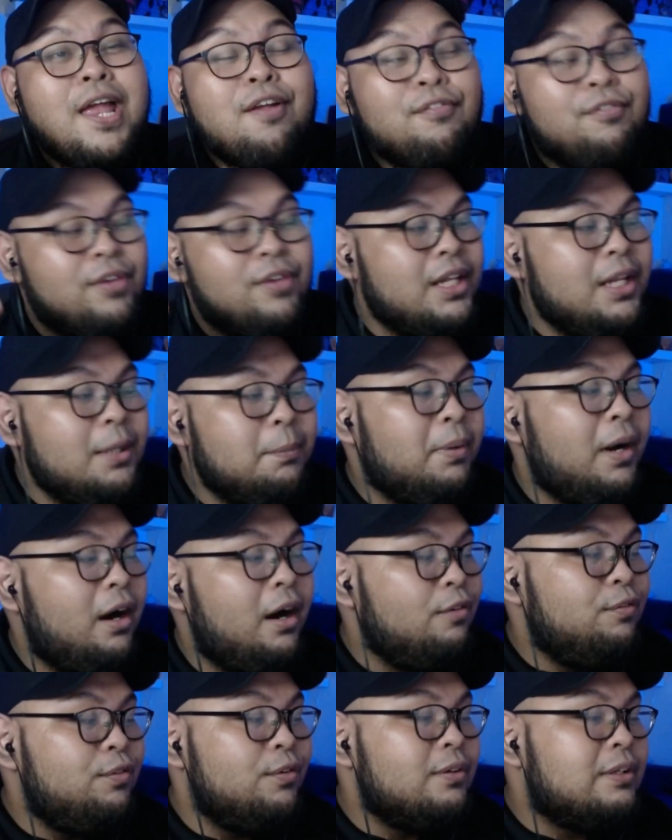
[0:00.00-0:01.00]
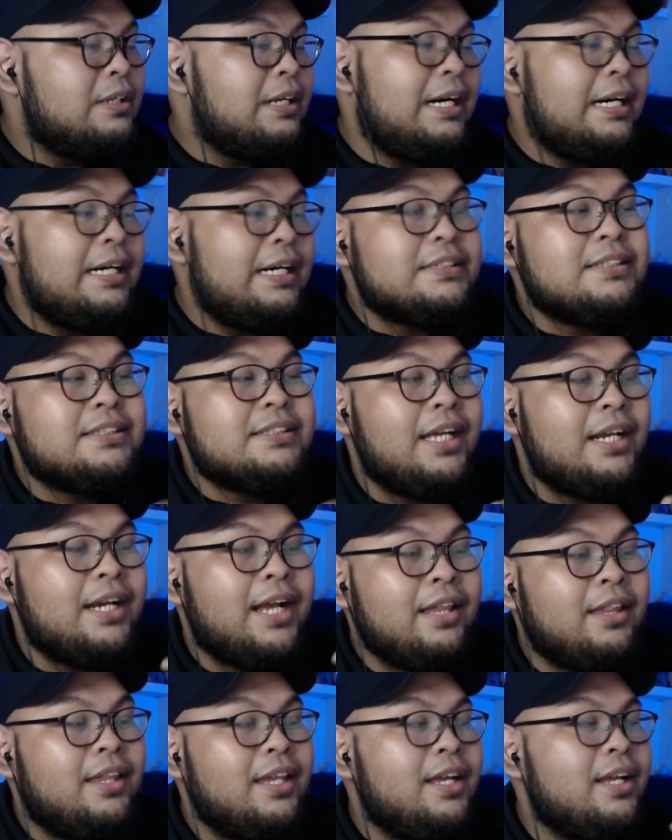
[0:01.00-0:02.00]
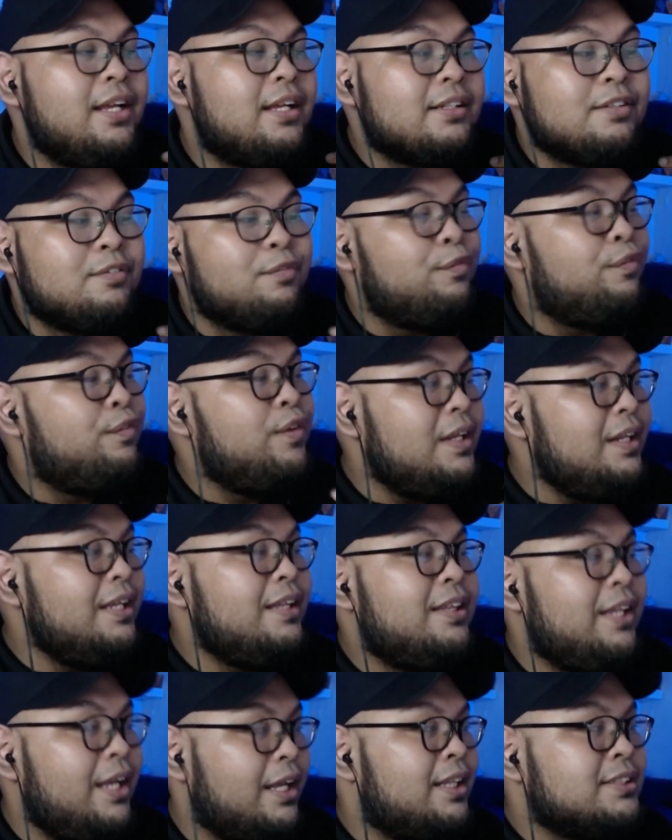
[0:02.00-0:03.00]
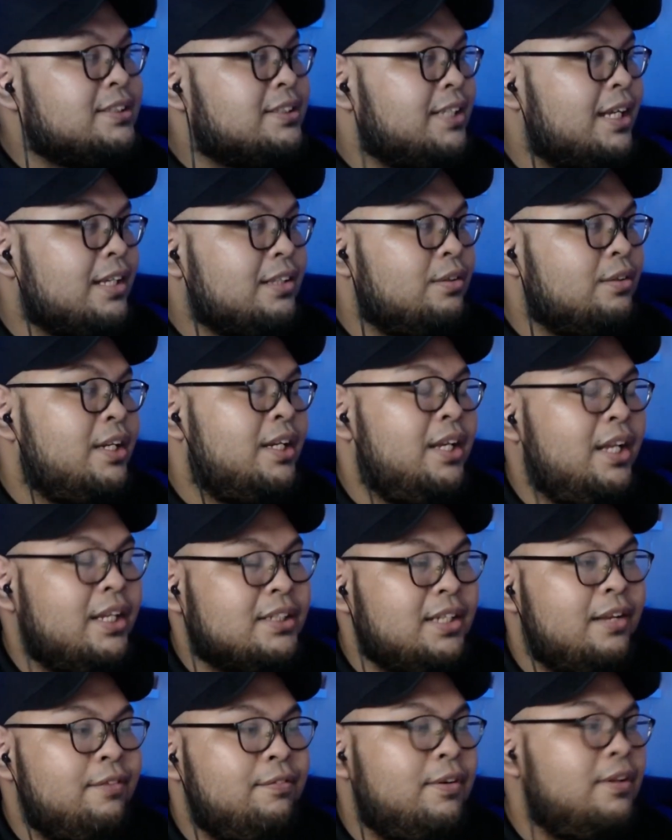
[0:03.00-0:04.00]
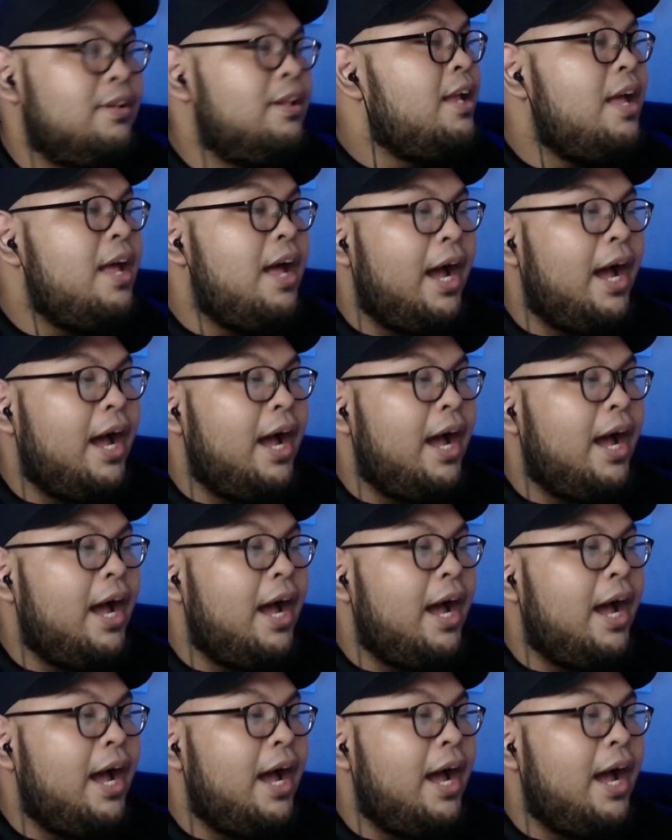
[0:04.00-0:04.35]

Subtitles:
really powerful cards that I think really take this deck to the next level.